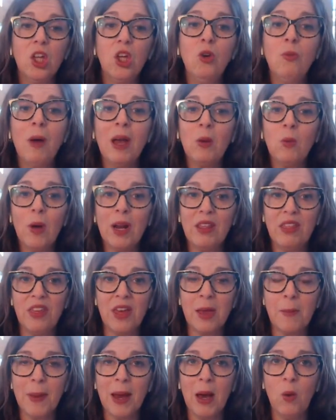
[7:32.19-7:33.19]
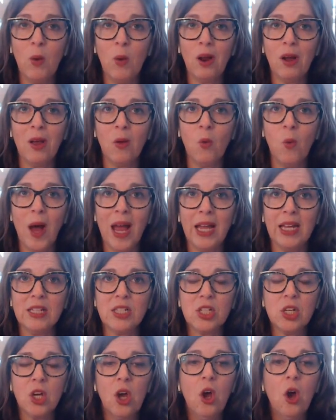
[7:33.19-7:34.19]
you might want to think about wearing
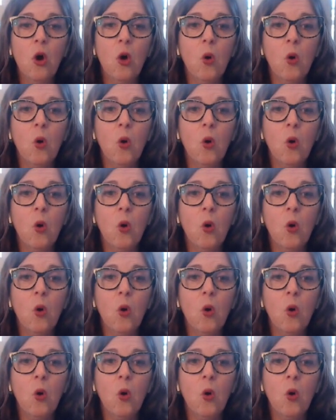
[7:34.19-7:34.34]
white.